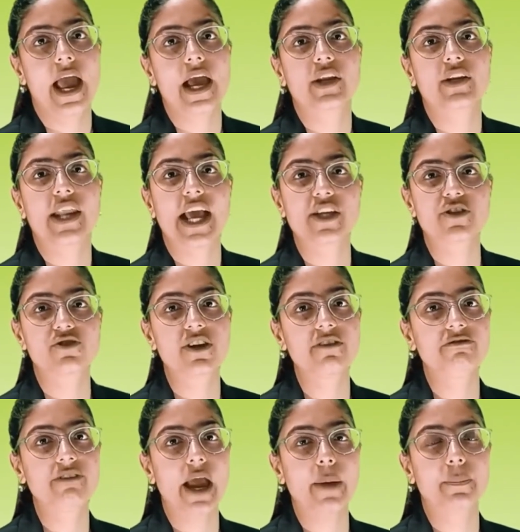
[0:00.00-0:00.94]

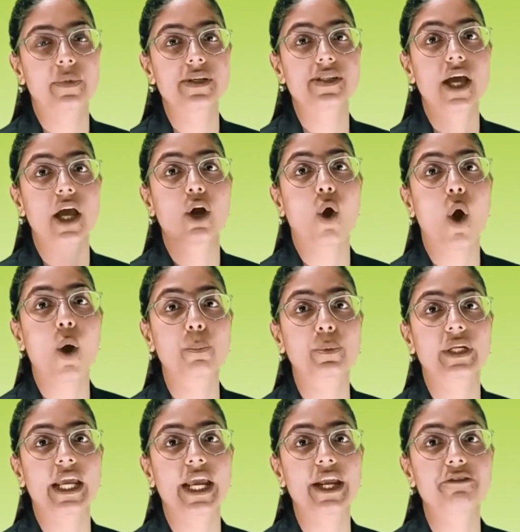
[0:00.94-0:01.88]
Natural fibers are
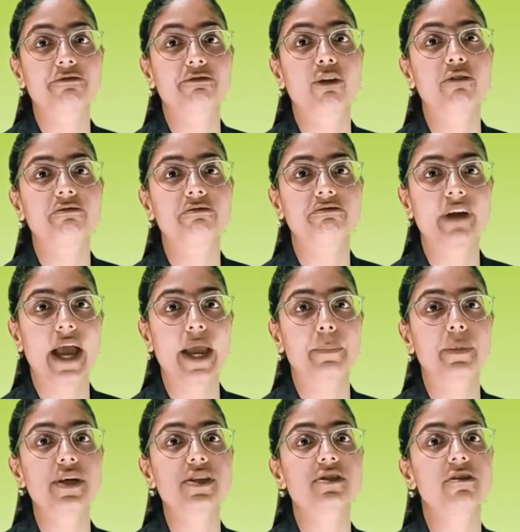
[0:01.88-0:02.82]
obtained from
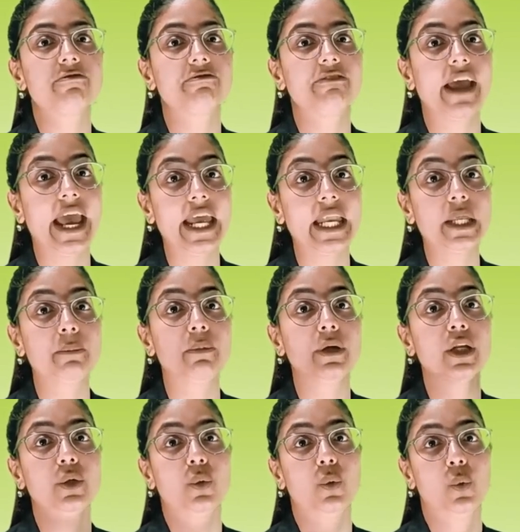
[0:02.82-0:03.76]
fibers of
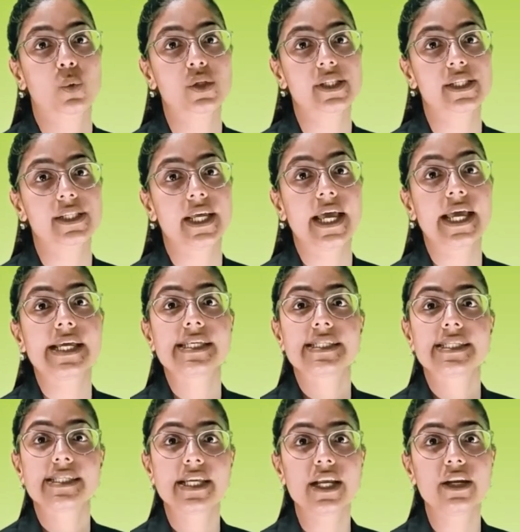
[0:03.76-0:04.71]
animal coats,
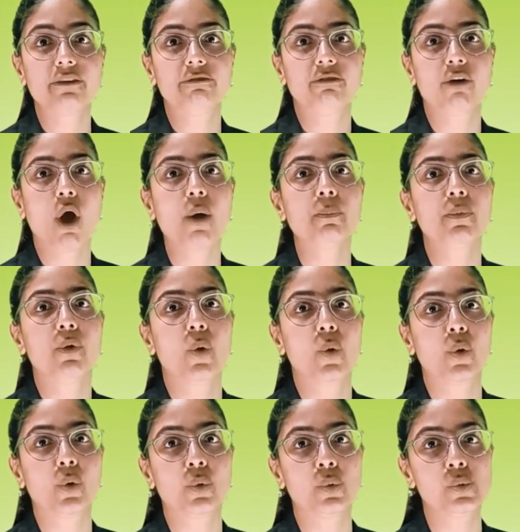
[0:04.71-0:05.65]
silkworm
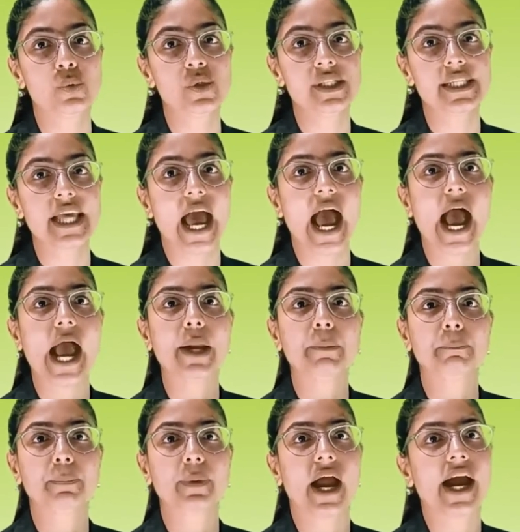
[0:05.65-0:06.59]
cocoons
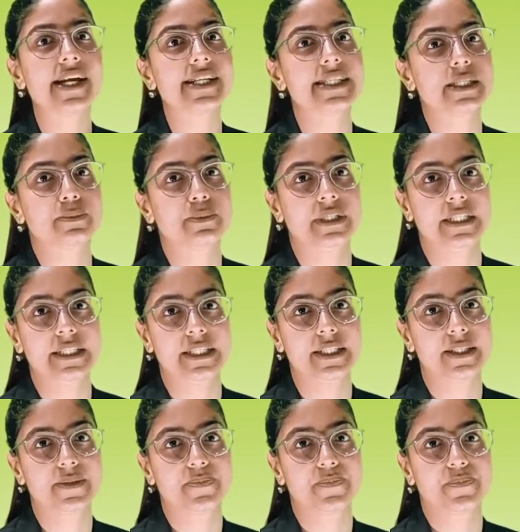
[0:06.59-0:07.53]
and plant
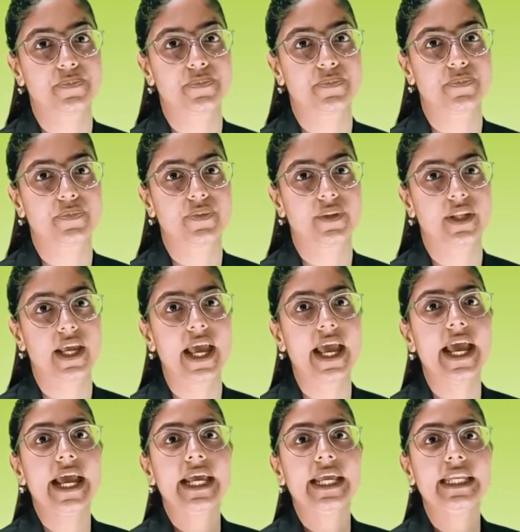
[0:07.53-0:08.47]
seeds,
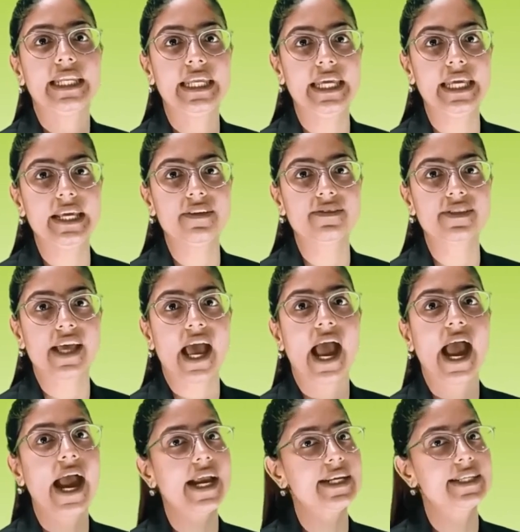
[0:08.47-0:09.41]
leaves
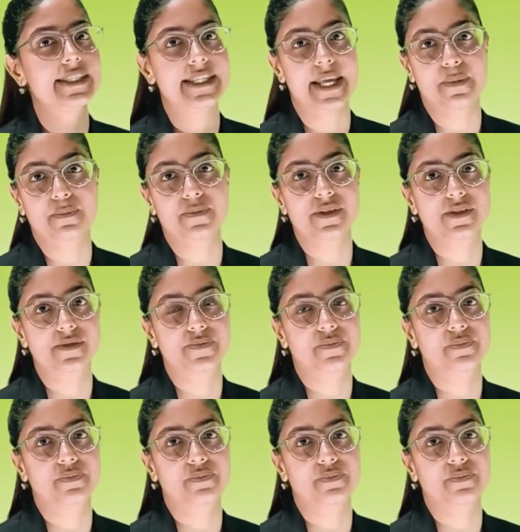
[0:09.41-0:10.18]
and stems.